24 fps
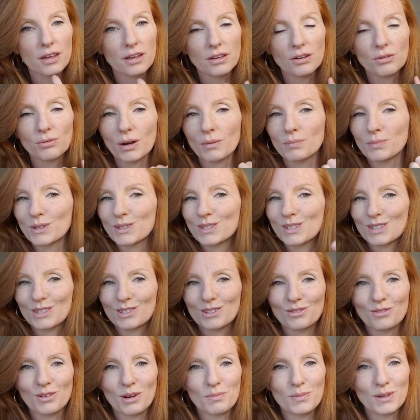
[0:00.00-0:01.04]

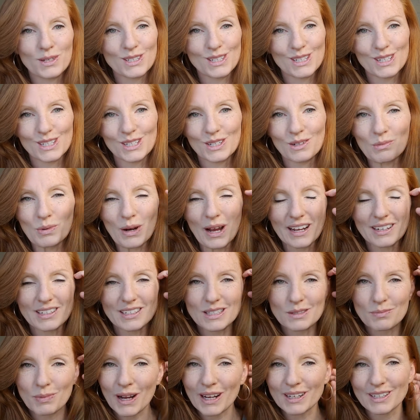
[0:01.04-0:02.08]
Repetition, practice.
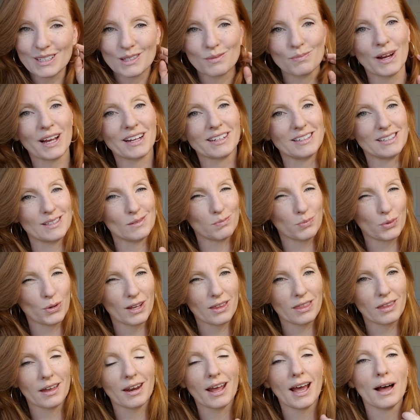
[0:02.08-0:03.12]
Break
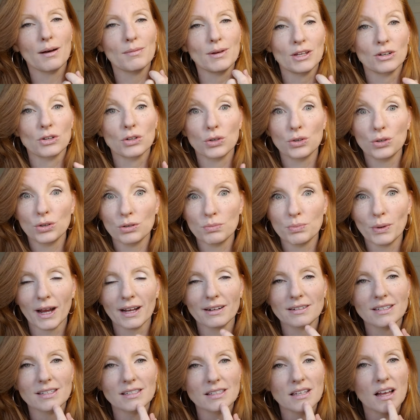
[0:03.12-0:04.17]
that habit. Good
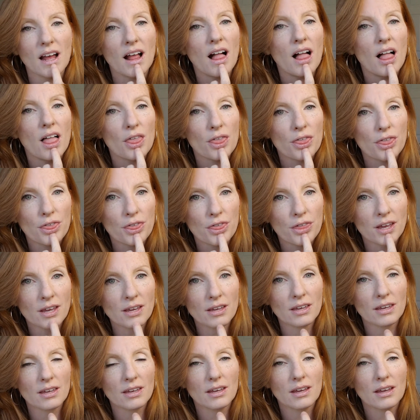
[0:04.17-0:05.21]
practice.
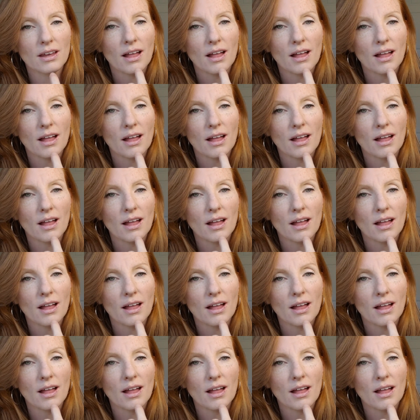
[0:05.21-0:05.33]
Think.